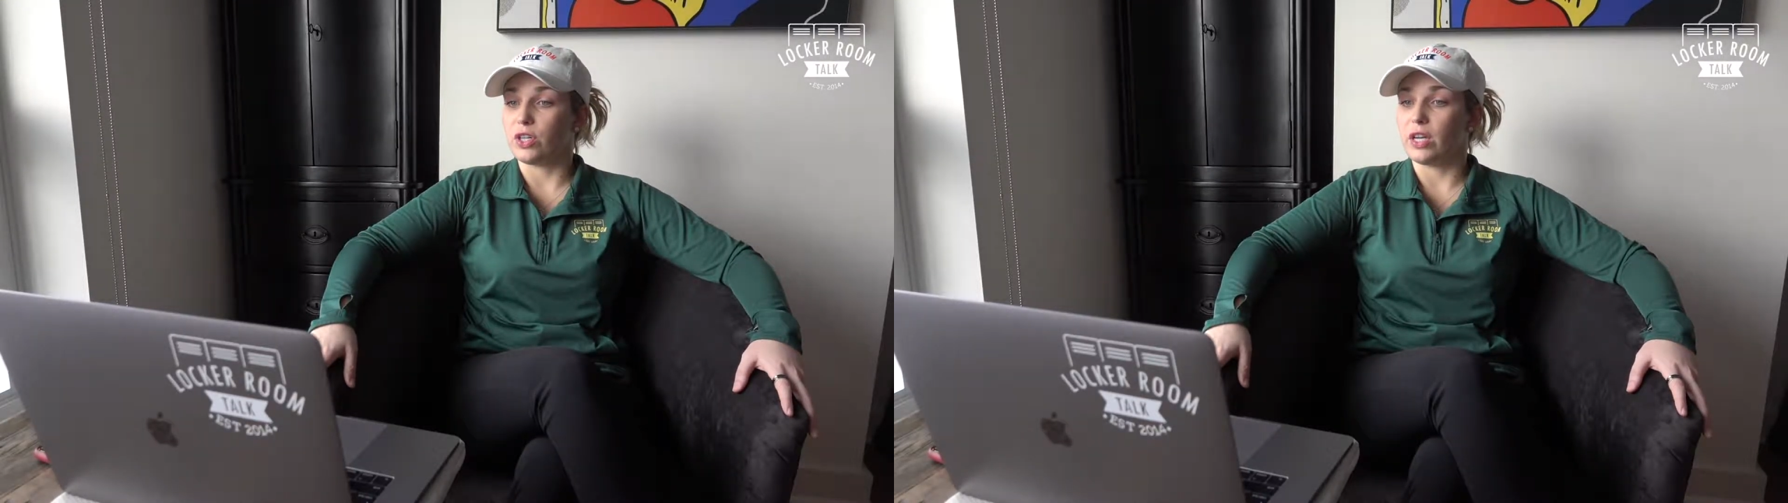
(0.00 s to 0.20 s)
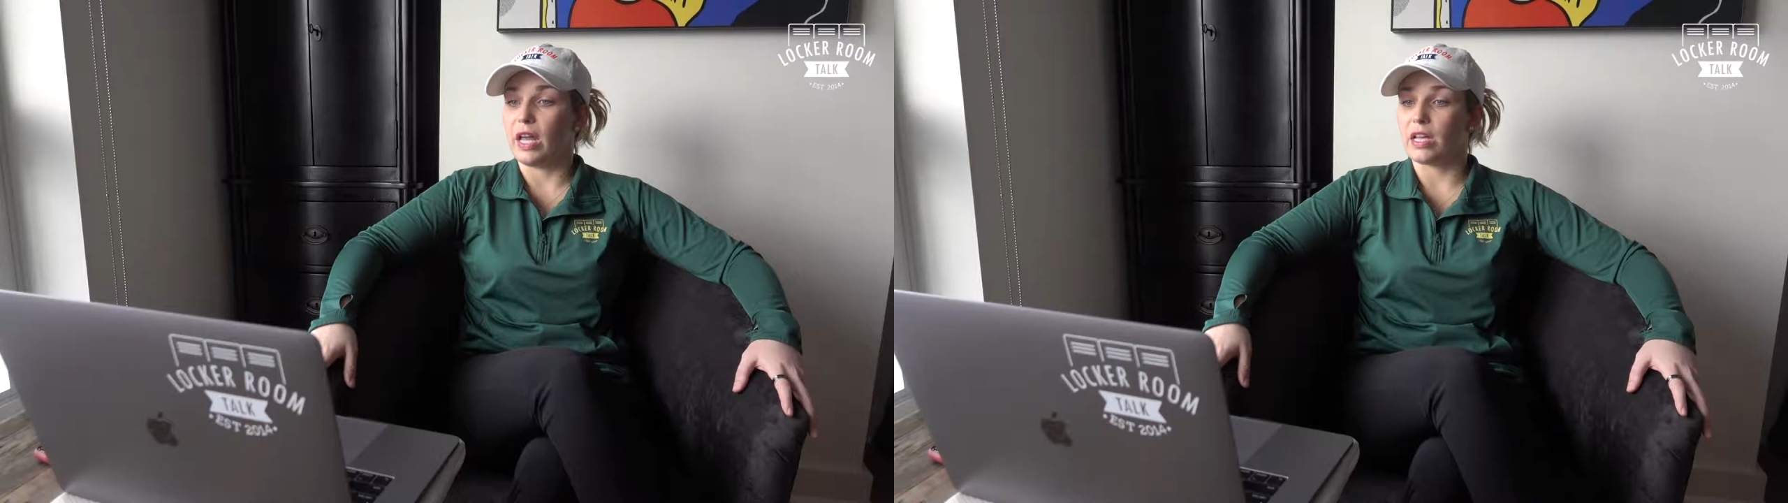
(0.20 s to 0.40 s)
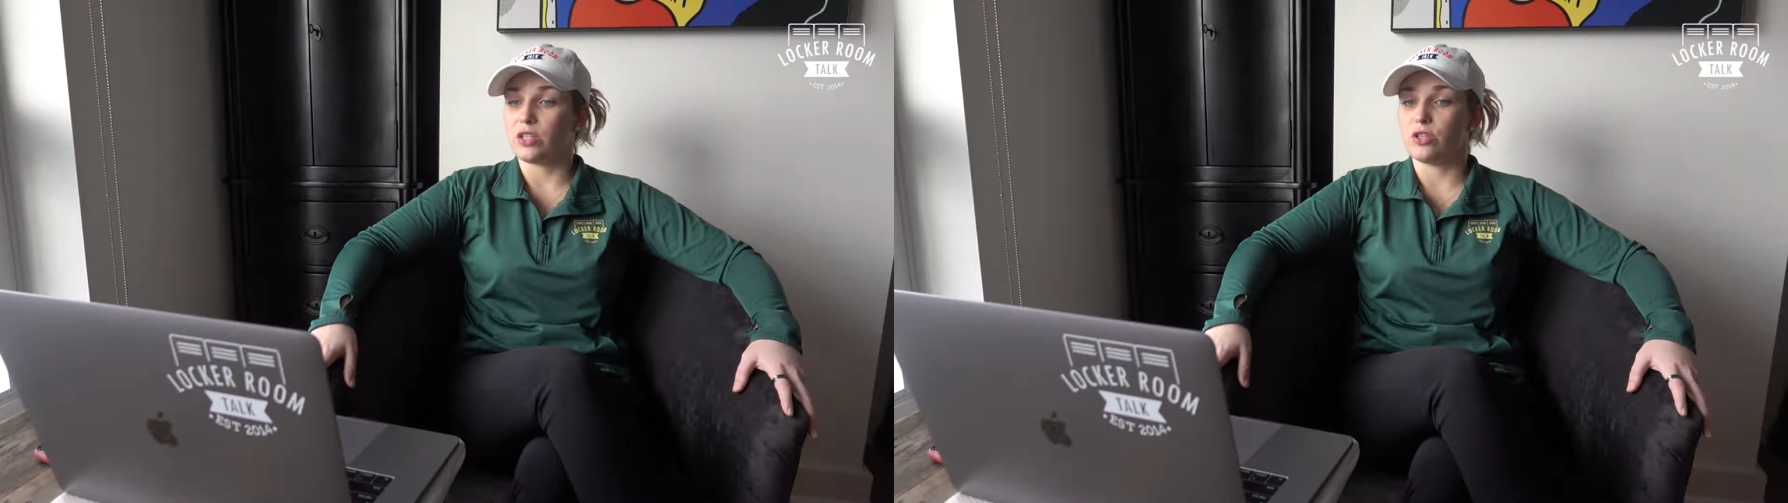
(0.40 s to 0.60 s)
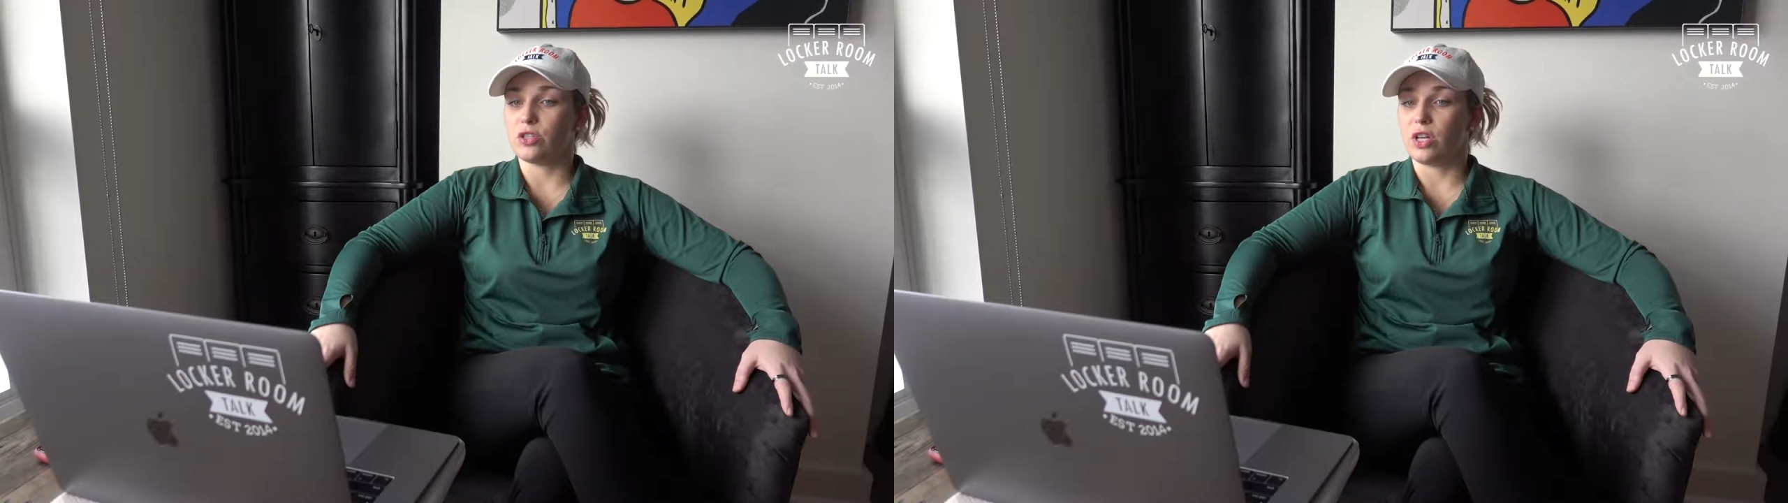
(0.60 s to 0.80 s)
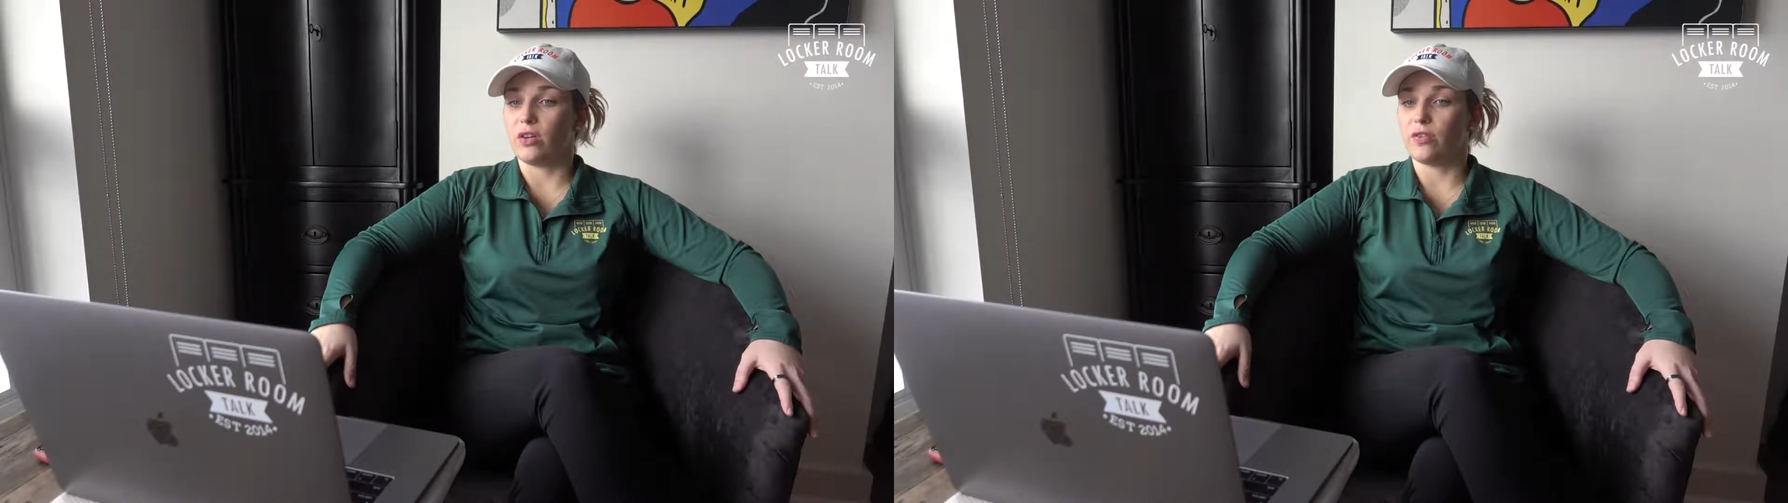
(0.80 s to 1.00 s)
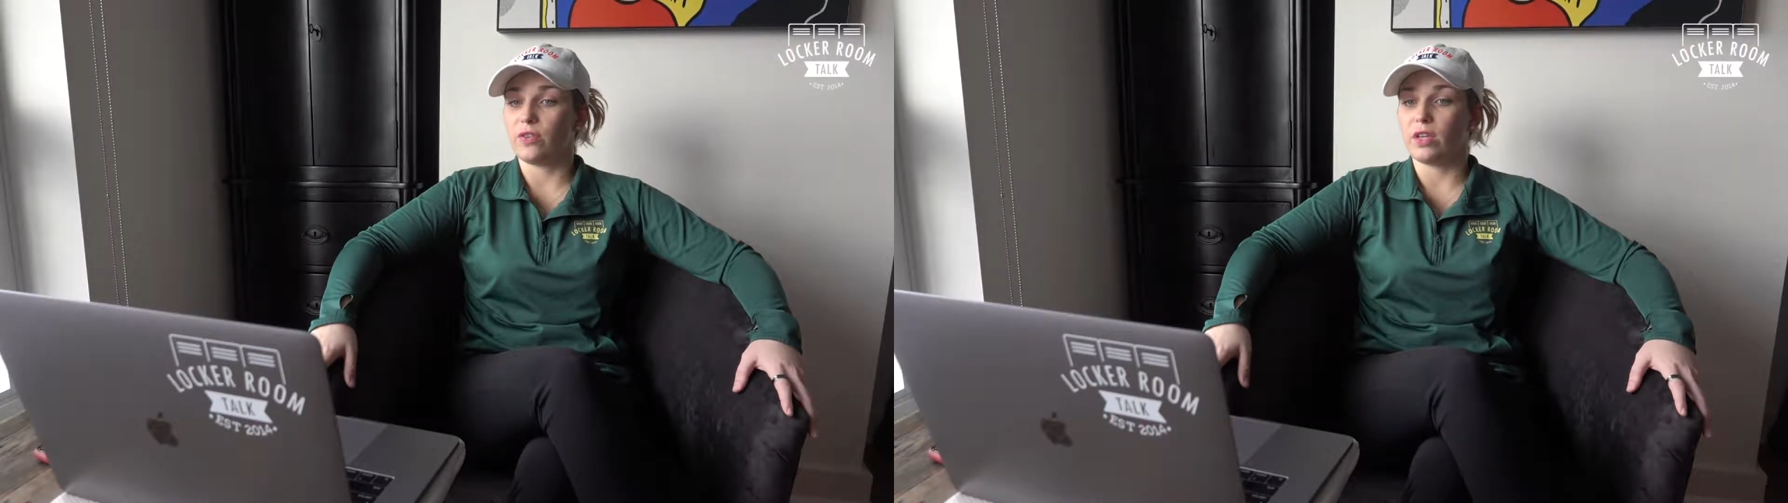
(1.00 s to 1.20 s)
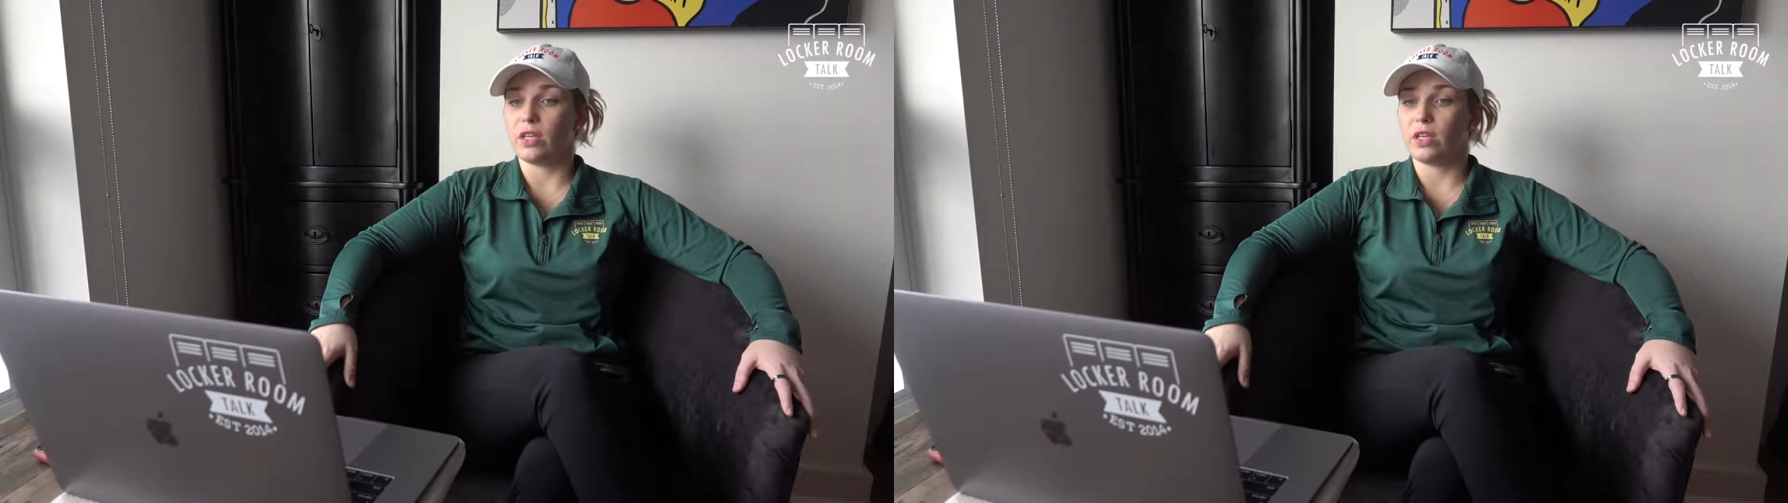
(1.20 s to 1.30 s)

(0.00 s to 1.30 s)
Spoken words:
and ask yourself,